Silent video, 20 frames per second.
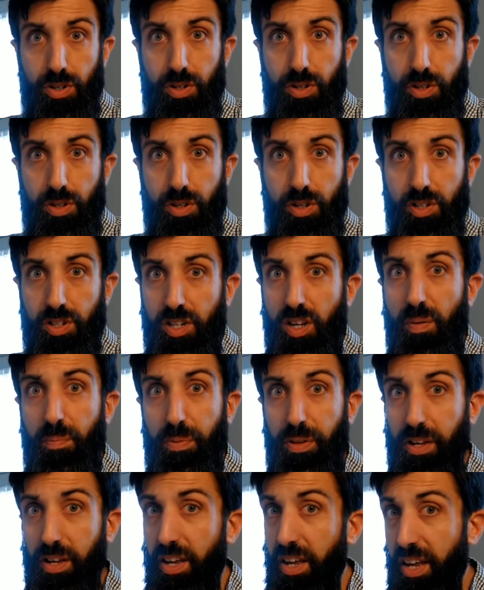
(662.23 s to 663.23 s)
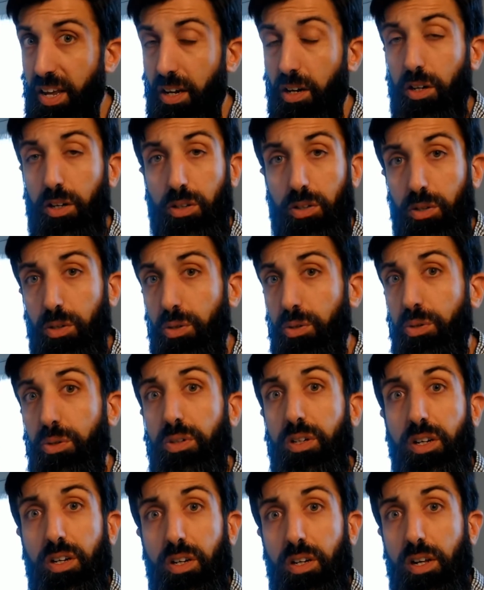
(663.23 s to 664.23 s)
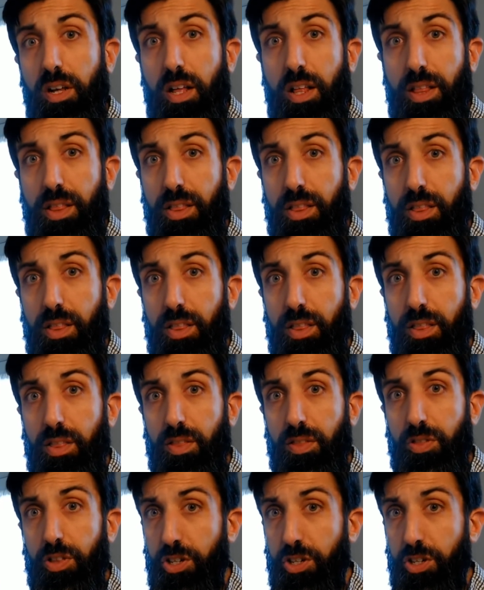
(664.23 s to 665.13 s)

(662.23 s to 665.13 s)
to simply include the